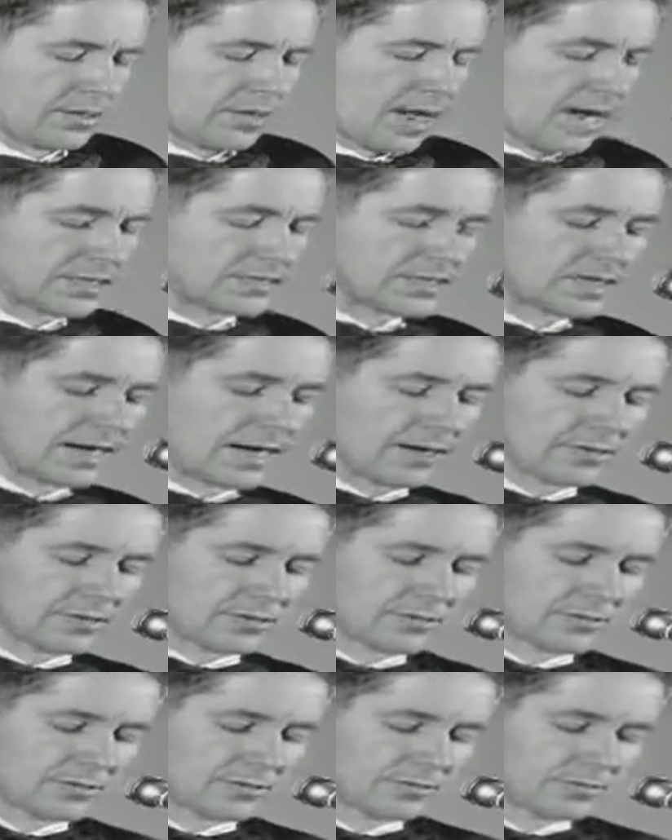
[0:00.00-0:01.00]
I
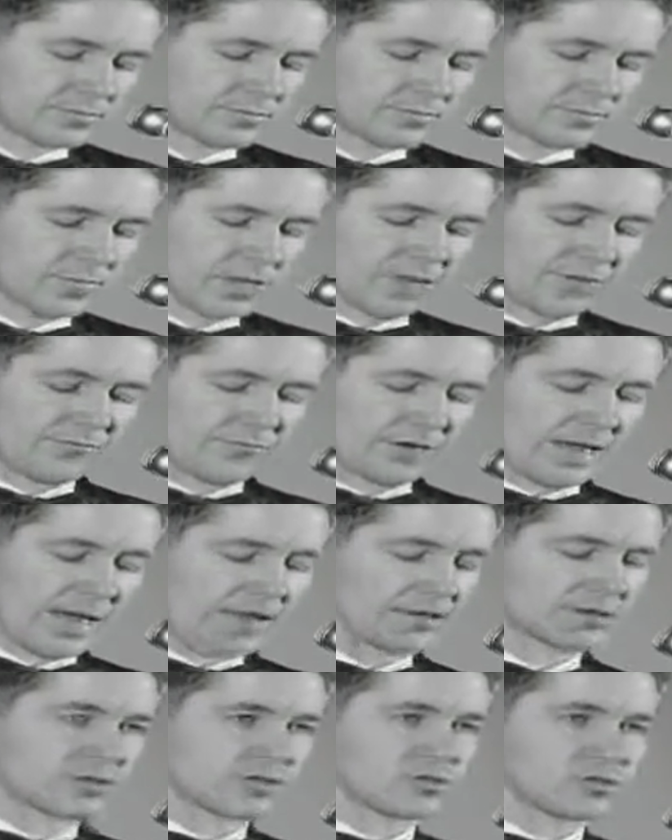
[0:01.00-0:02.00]
doubt, if we
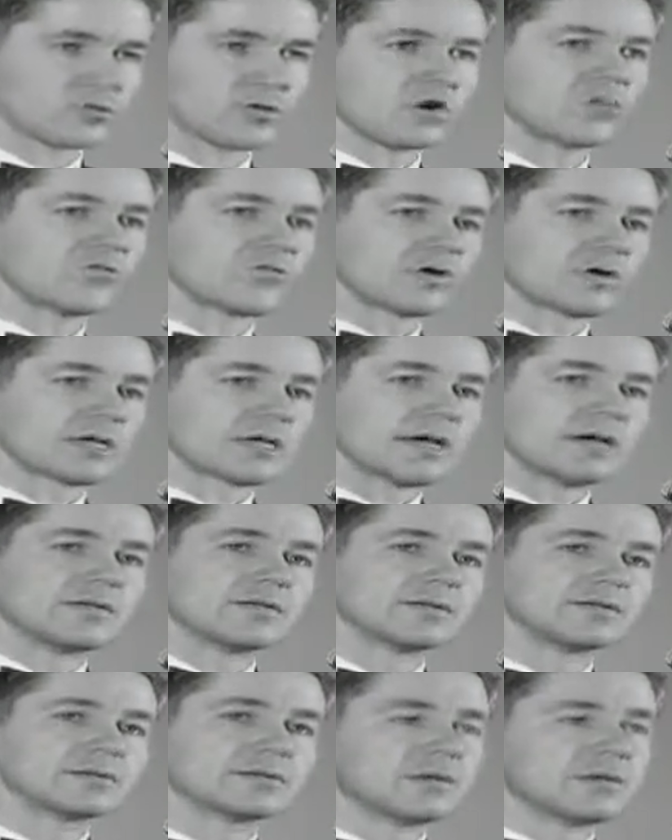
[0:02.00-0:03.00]
had it to do over
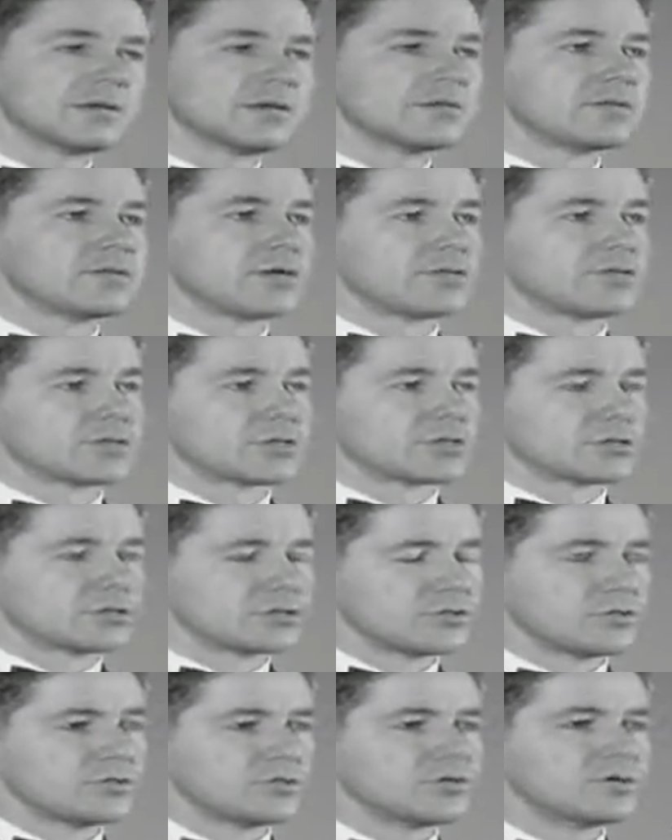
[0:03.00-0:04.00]
again, that we could
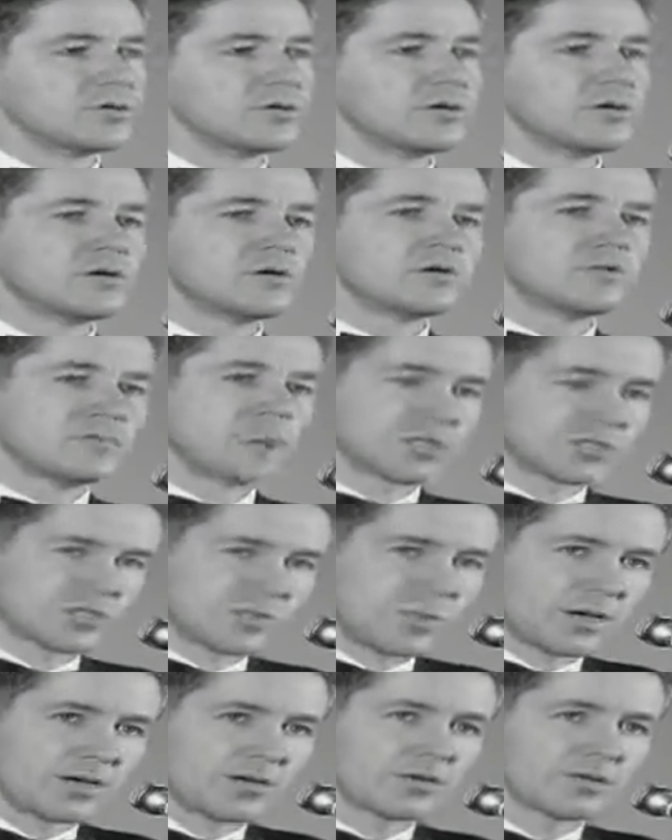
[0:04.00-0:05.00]
do
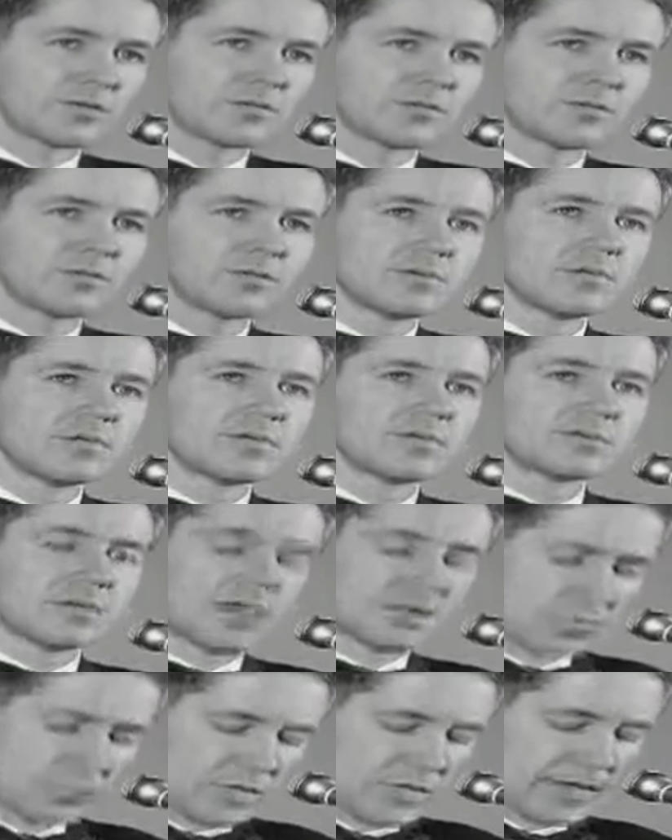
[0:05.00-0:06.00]
much better
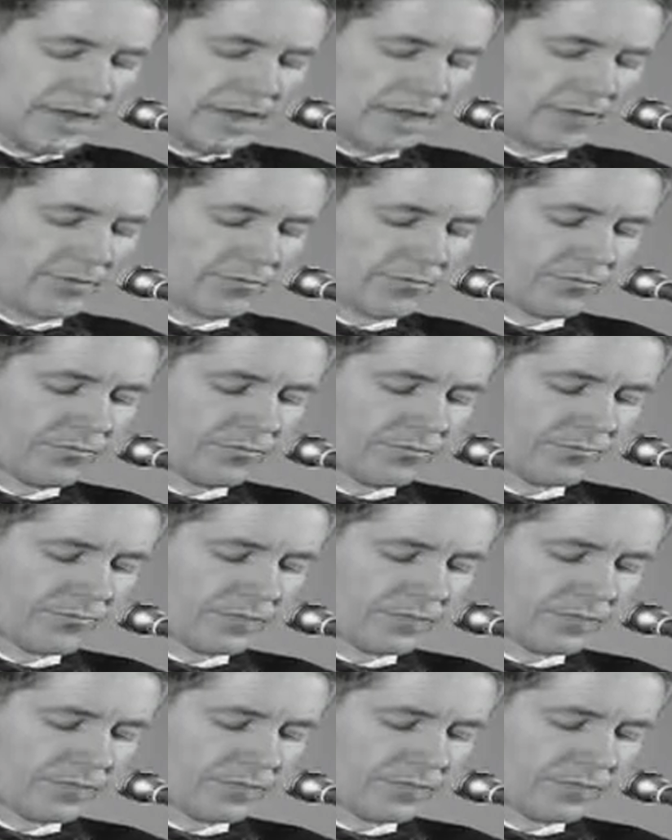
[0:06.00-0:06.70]
than we have.